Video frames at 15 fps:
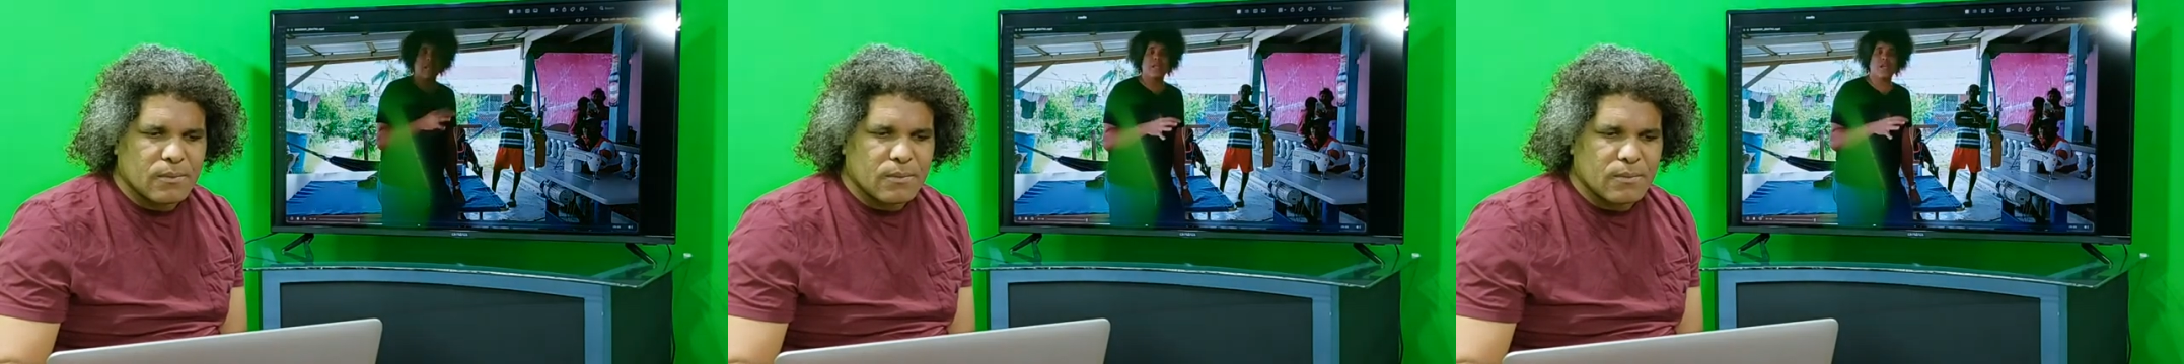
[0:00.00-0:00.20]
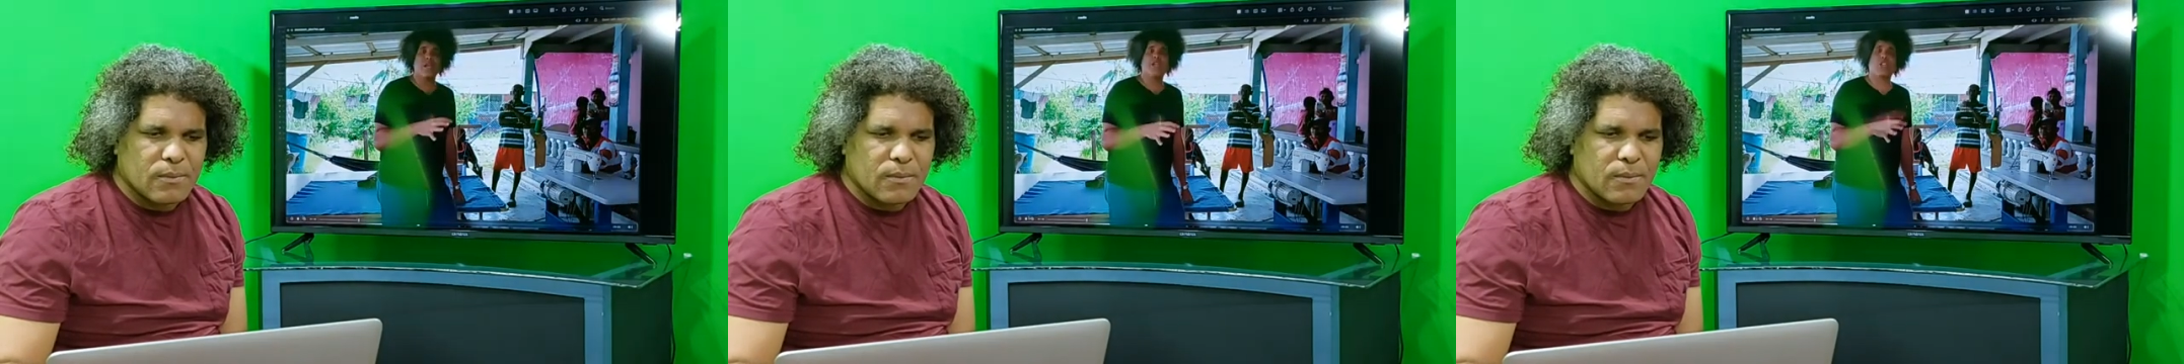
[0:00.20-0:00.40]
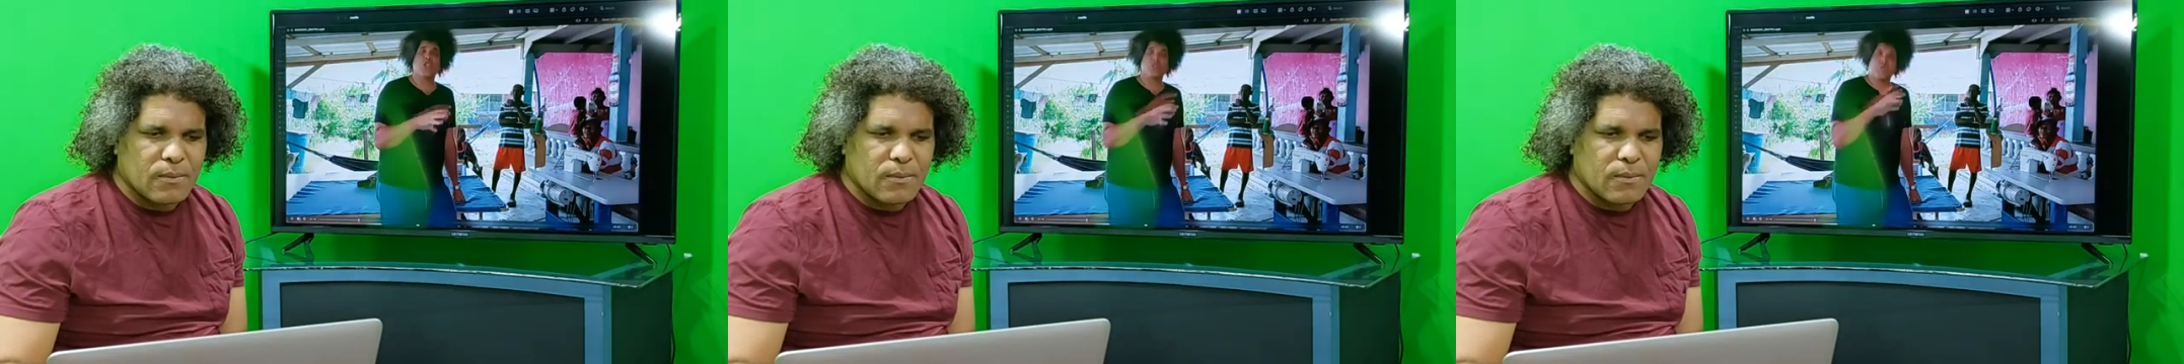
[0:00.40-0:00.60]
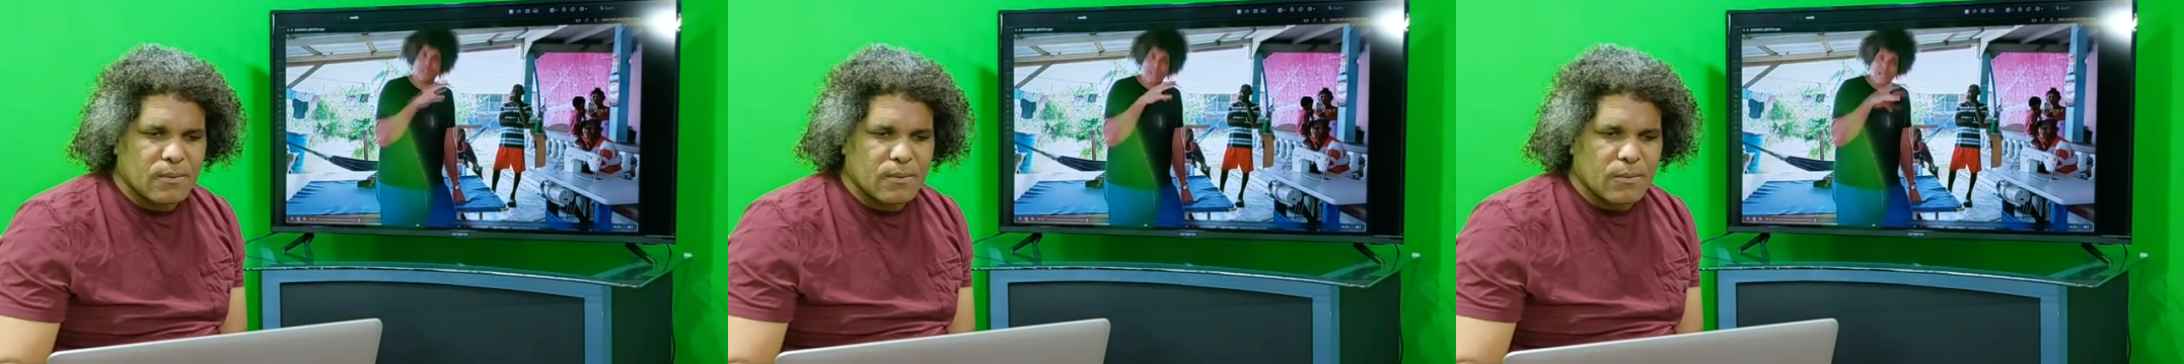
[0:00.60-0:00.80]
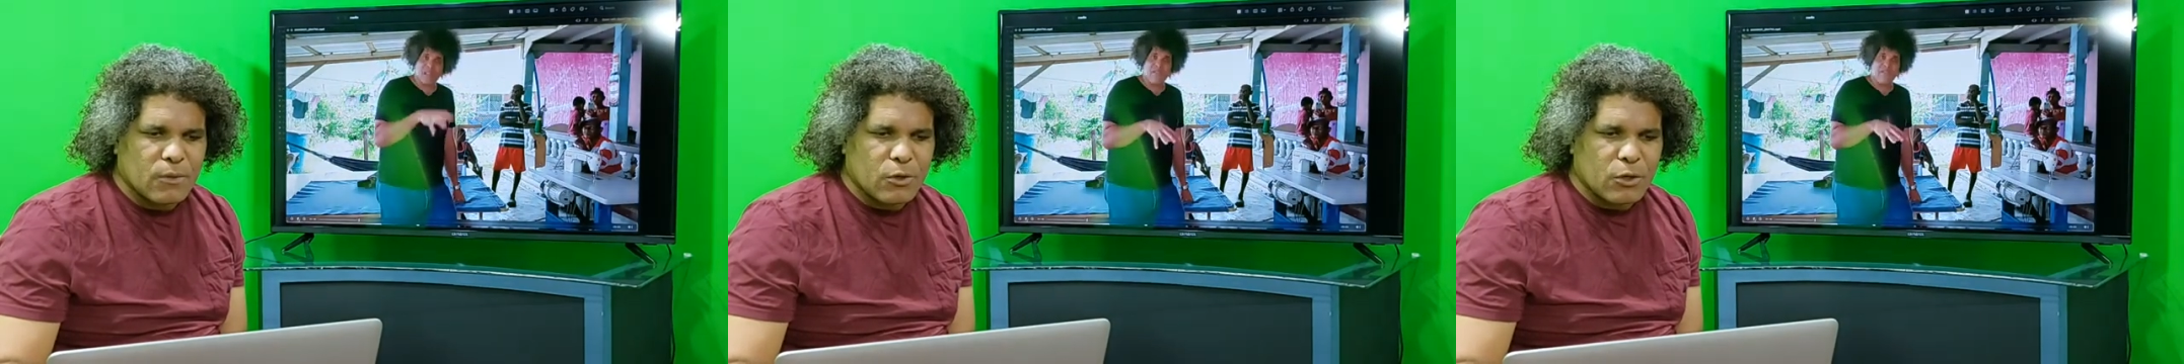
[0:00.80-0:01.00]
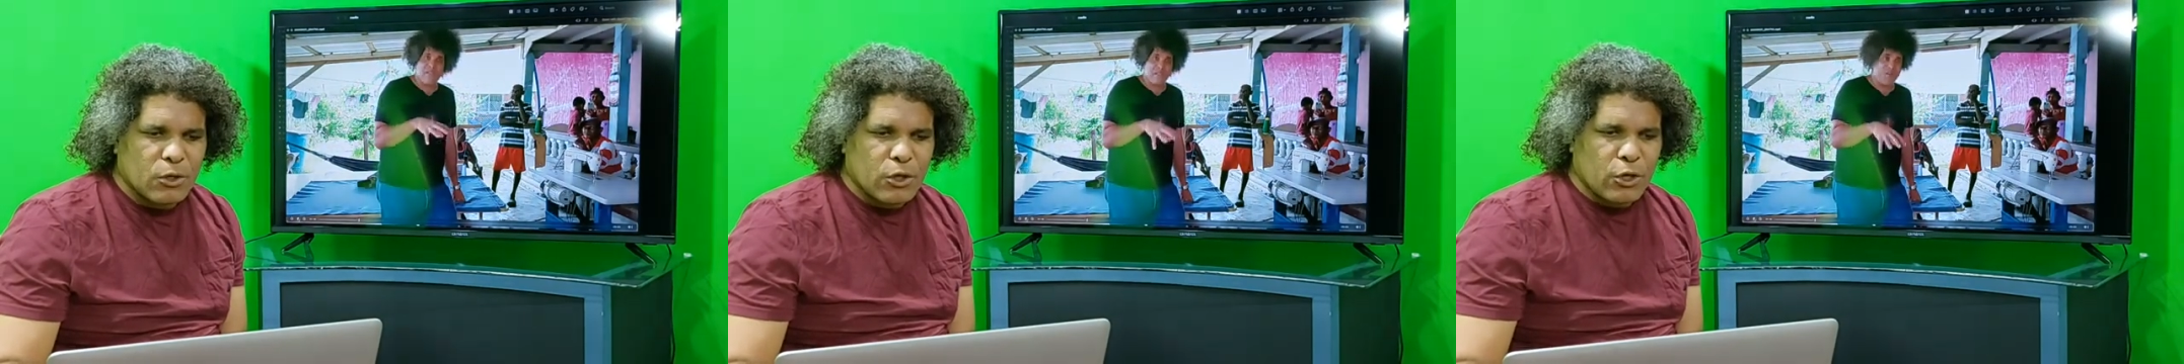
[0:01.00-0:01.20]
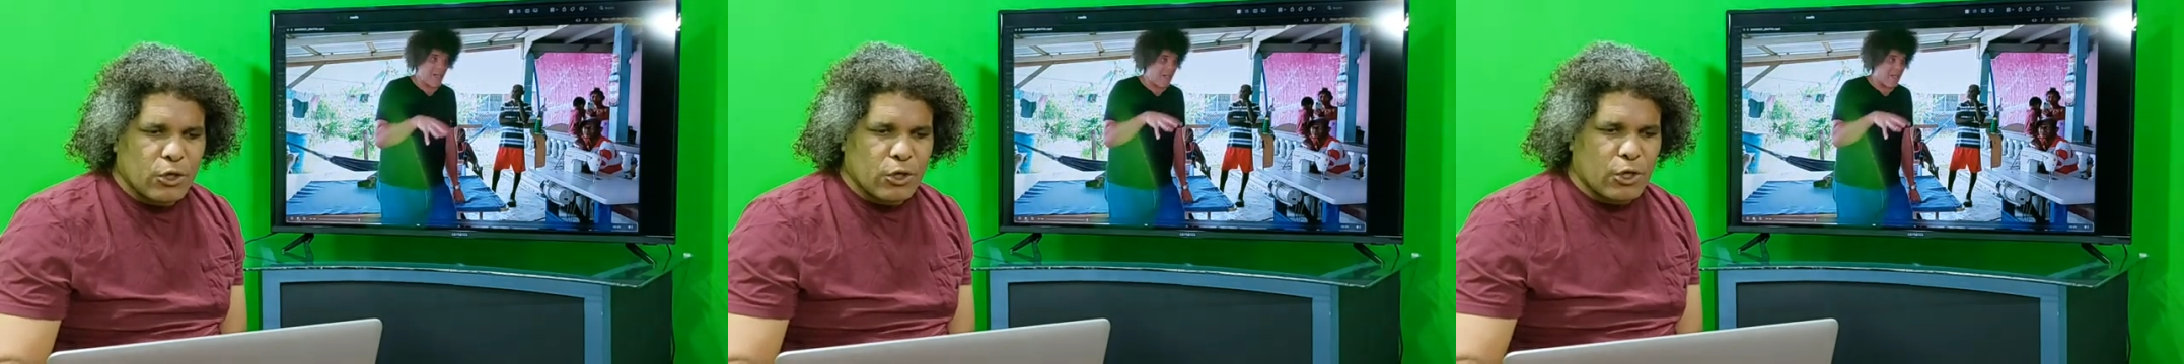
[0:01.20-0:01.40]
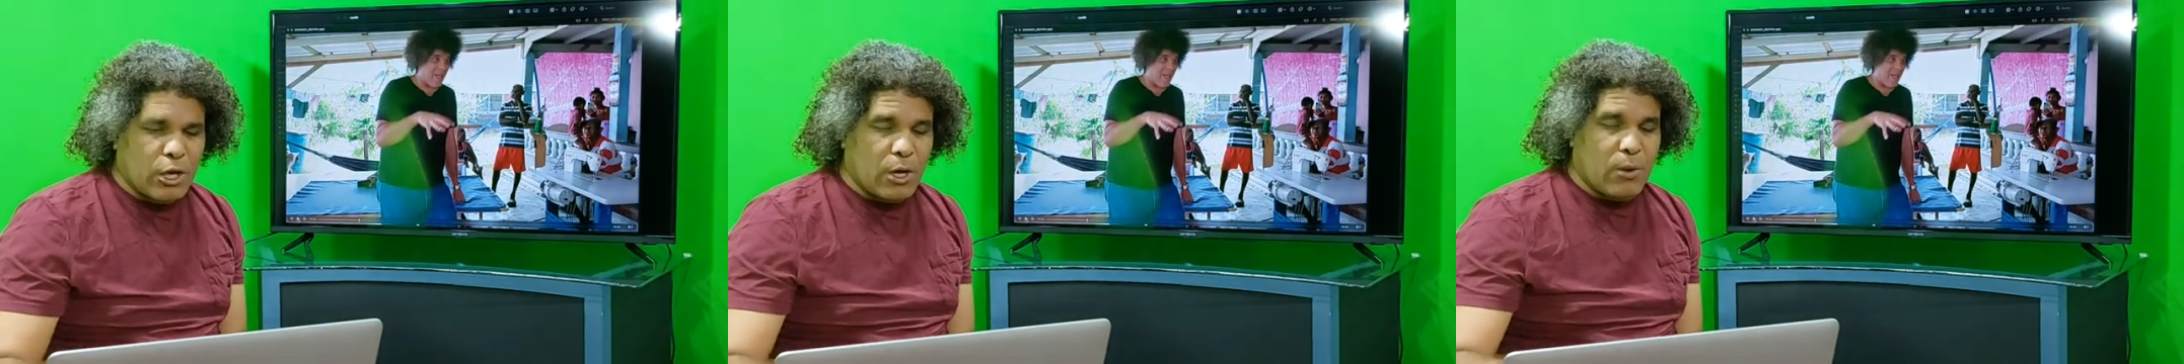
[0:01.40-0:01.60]
years you used to live here.
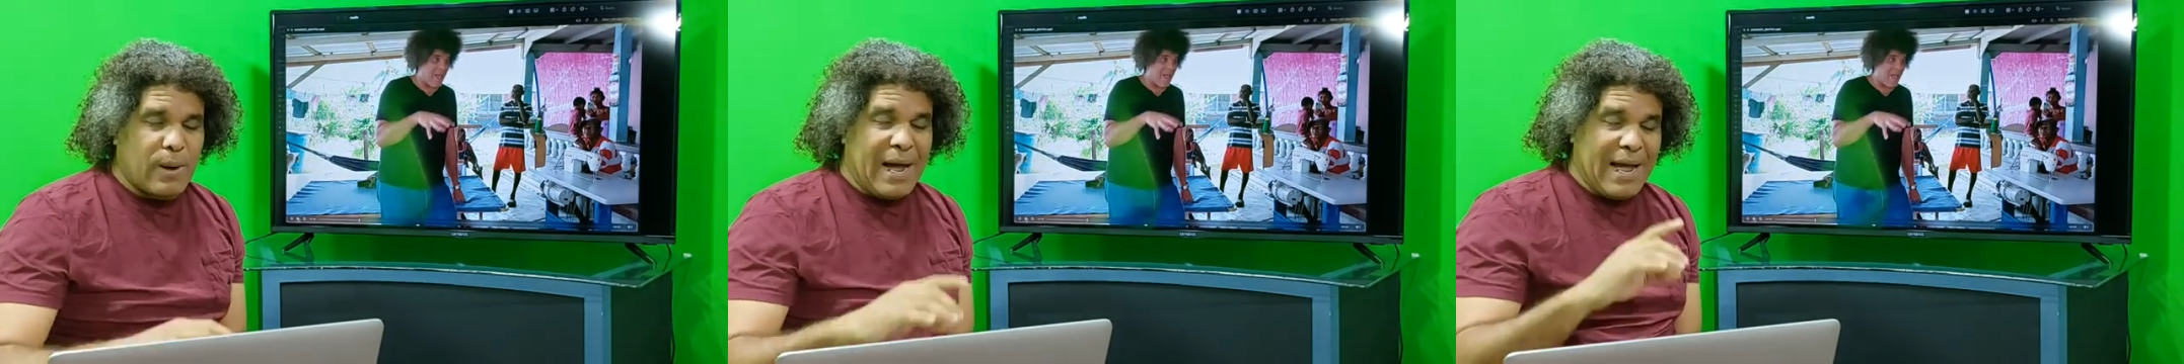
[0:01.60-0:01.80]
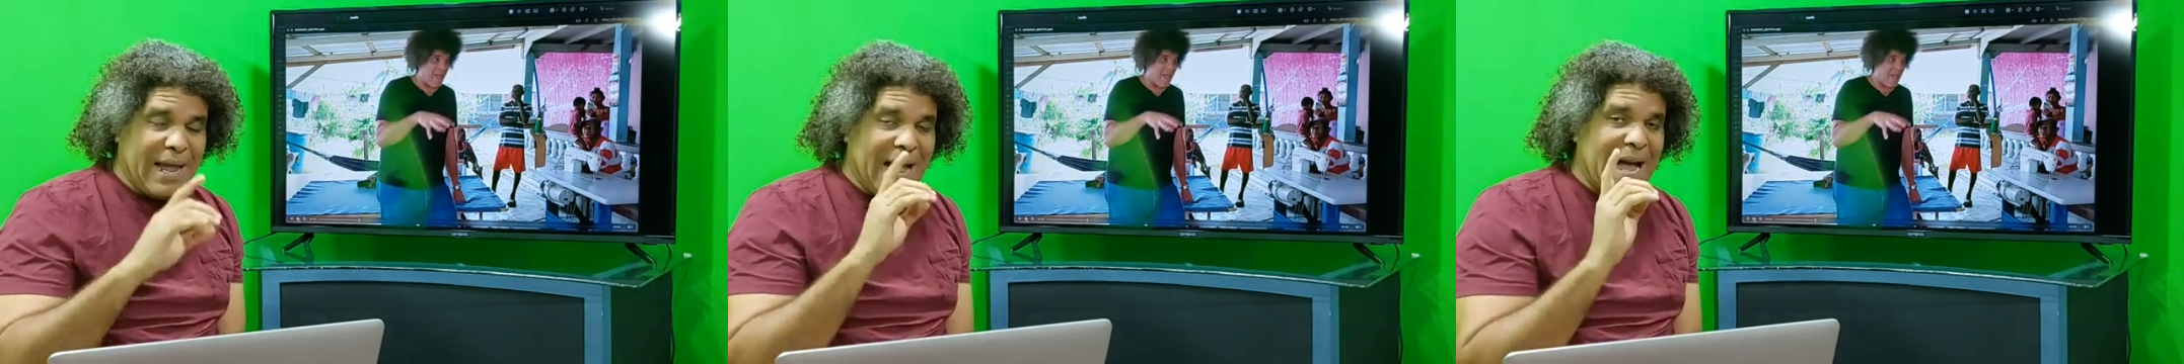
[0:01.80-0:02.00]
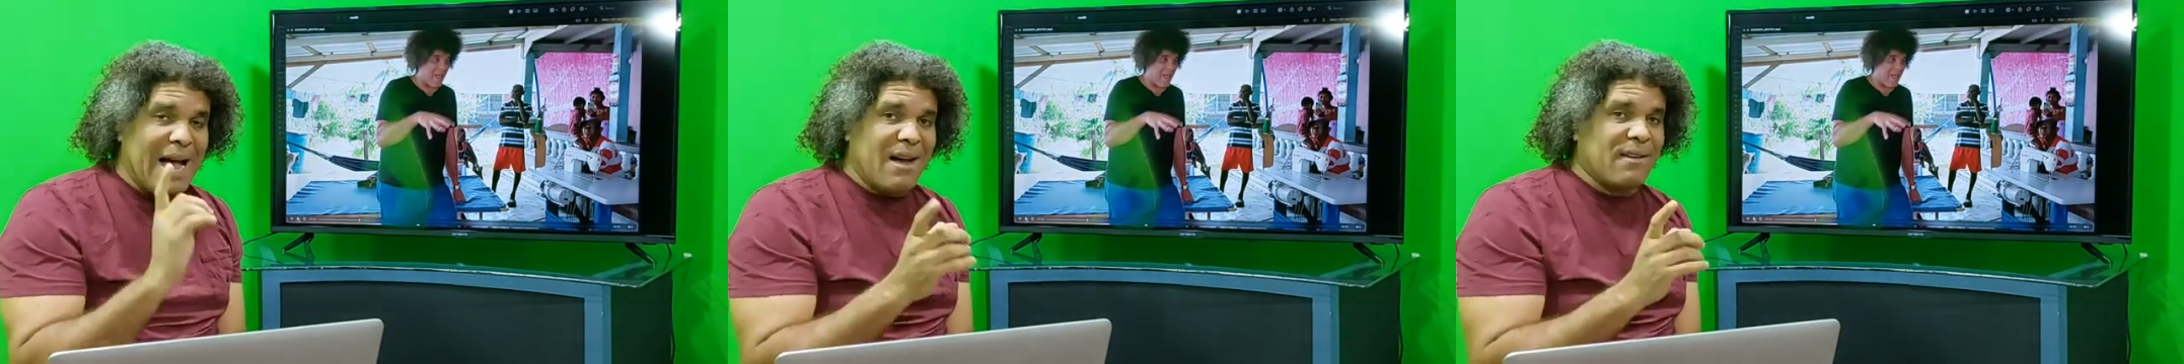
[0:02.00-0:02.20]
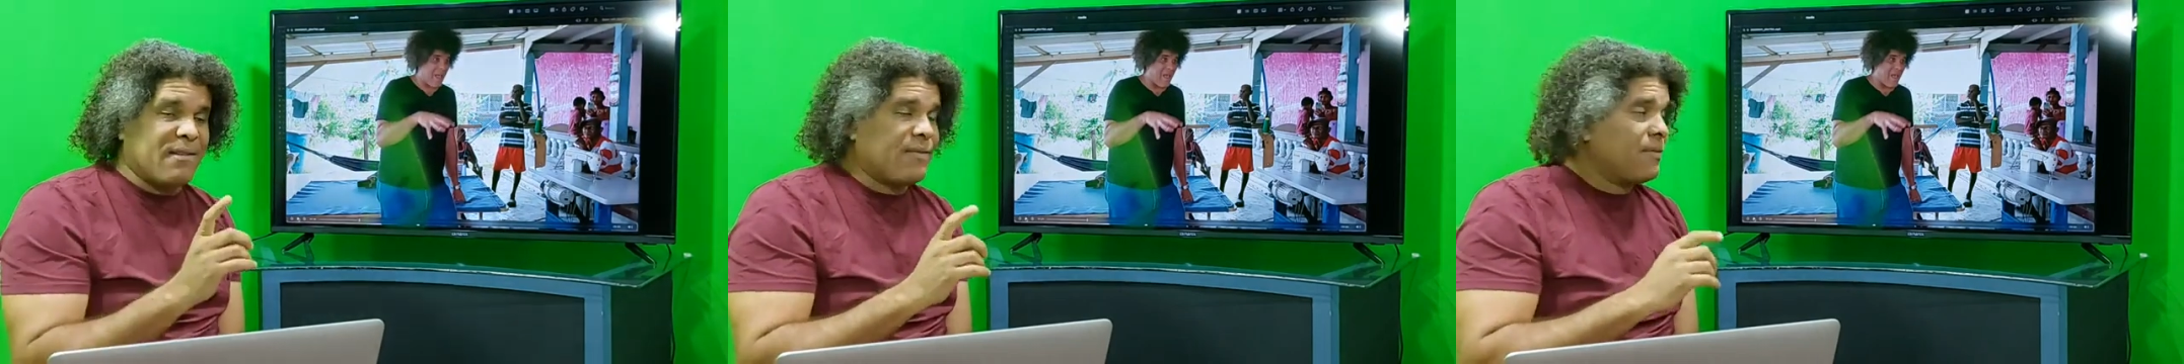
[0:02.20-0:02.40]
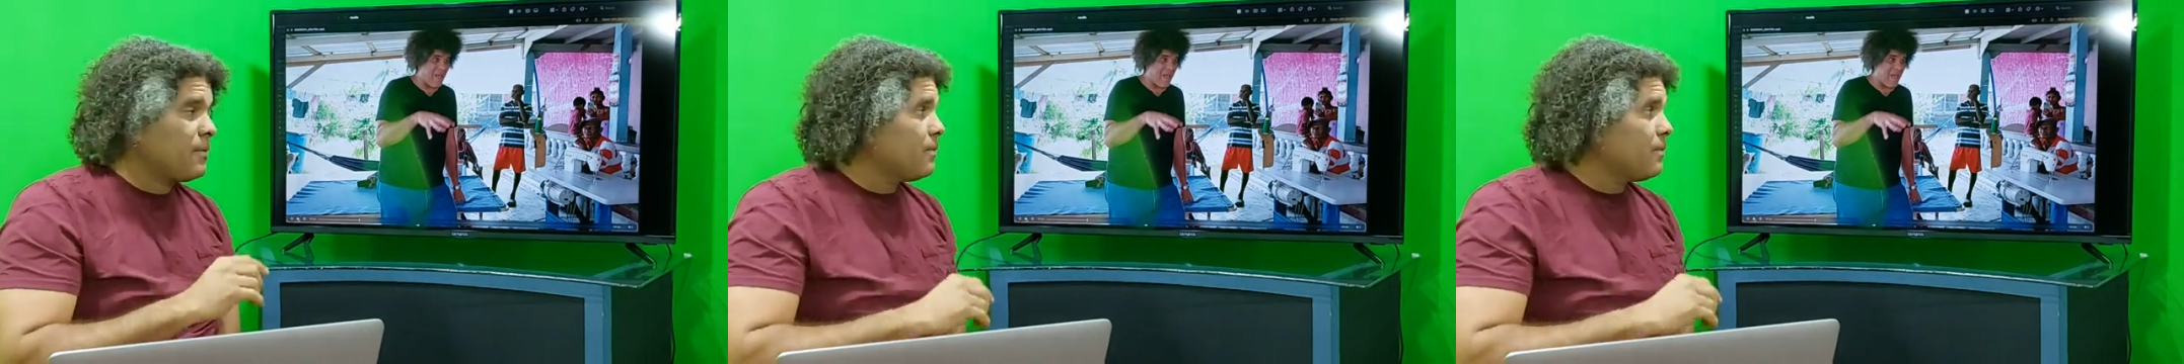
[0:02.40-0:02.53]
No, I have.